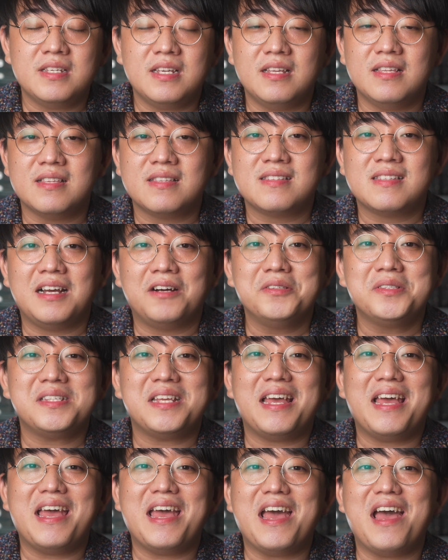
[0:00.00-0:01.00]
It sounds
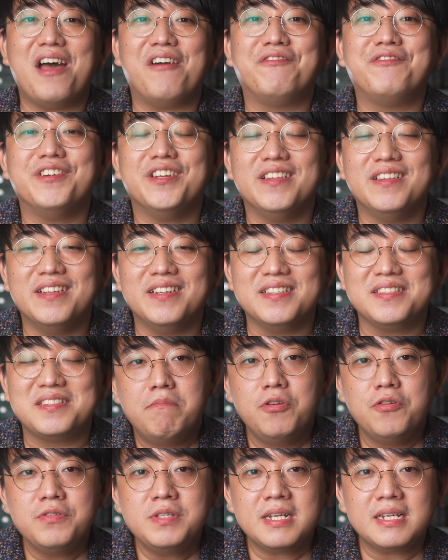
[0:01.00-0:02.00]
effortless.
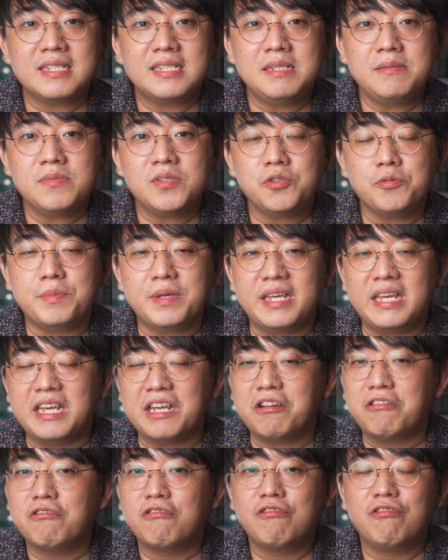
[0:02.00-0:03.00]
Music seems to be
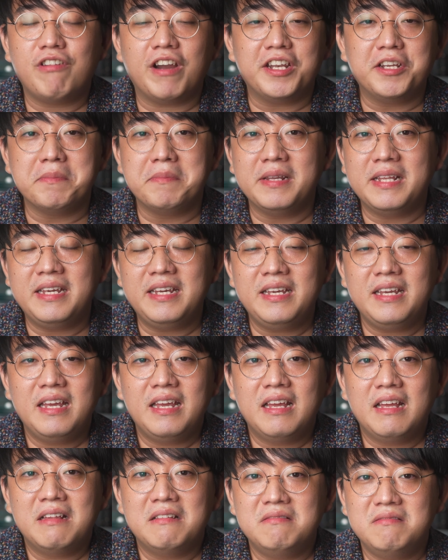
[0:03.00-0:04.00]
incredibly
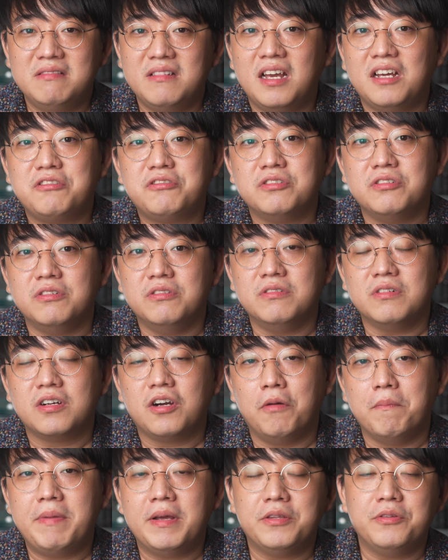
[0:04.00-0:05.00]
natural
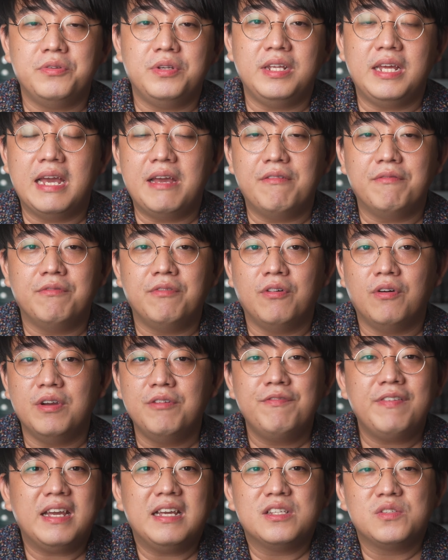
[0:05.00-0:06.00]
compared to the M4.
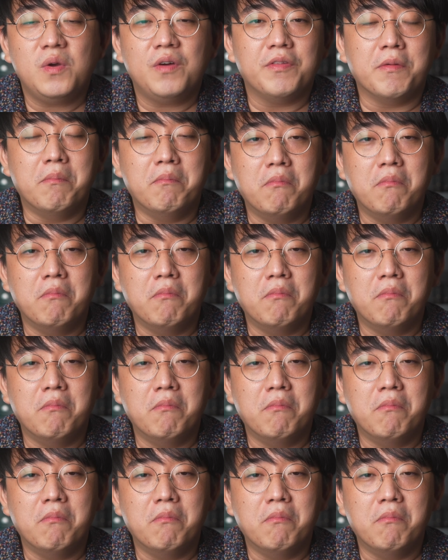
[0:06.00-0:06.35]
In fact, it's one of the